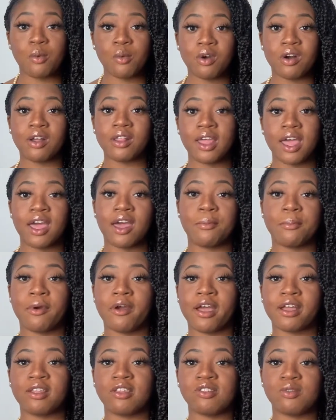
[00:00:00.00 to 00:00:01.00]
we're going to
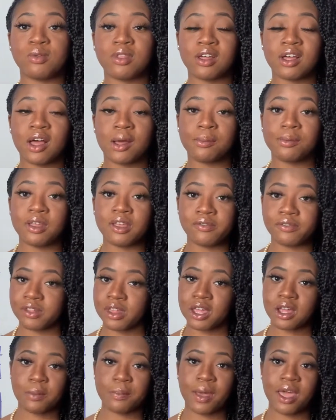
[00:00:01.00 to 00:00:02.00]
practice with a couple of
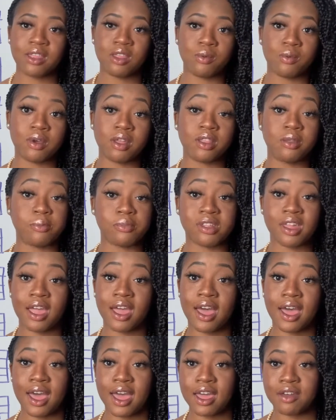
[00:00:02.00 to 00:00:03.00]
syncopated rhythms that
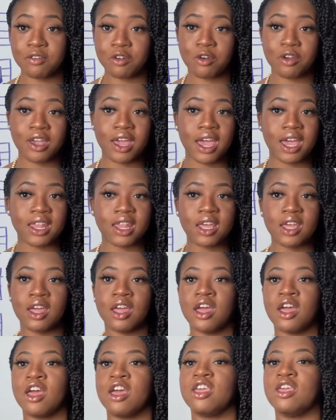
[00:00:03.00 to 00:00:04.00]
I have created.
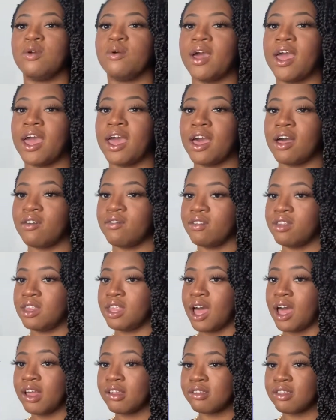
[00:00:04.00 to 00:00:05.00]
You have
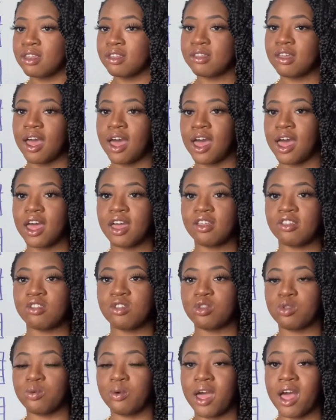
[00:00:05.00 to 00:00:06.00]
dots and ties
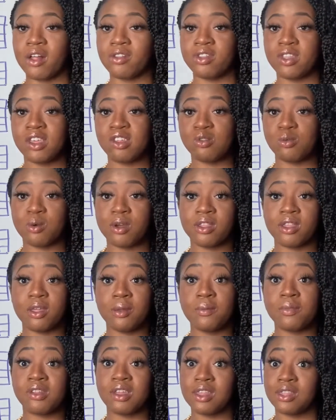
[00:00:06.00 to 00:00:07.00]
throughout these
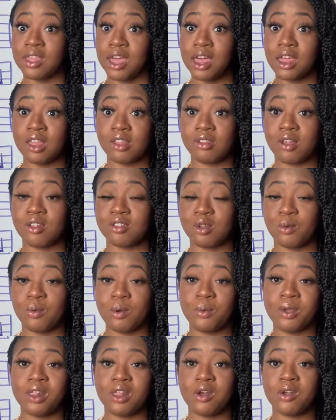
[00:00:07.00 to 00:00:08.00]
rhythms, and that is also what
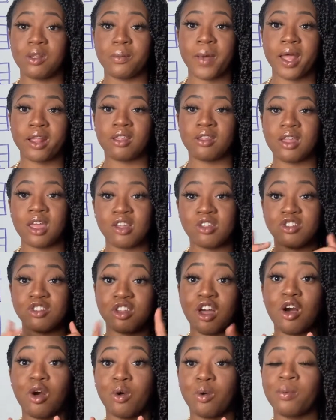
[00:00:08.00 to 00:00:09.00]
we learned about today.
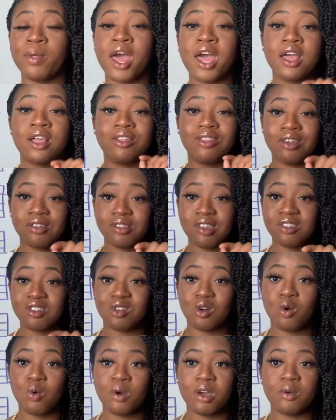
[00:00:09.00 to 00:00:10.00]
So just as a
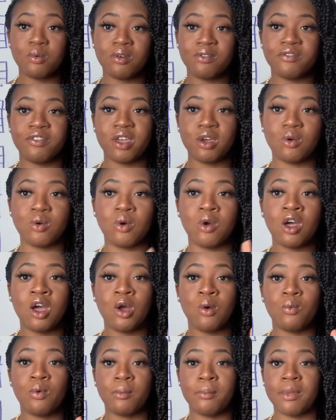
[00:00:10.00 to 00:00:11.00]
quick review,
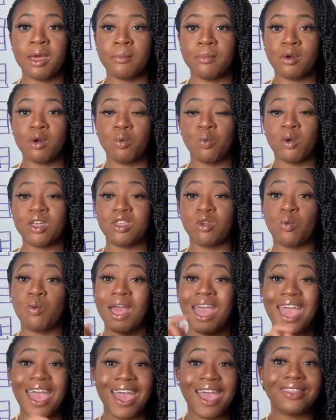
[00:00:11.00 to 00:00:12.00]
remember when you
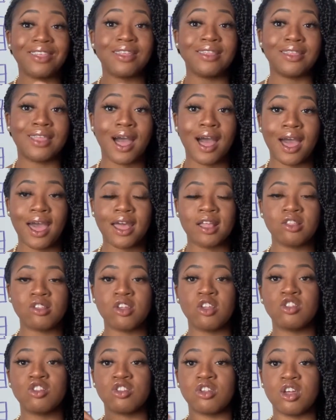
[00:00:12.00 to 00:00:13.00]
add a dot
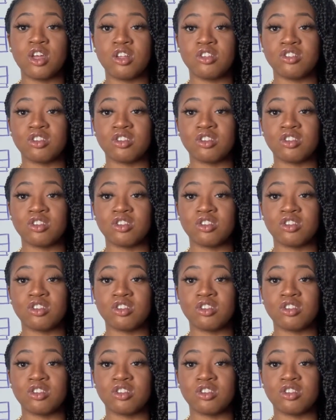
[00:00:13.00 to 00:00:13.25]
to a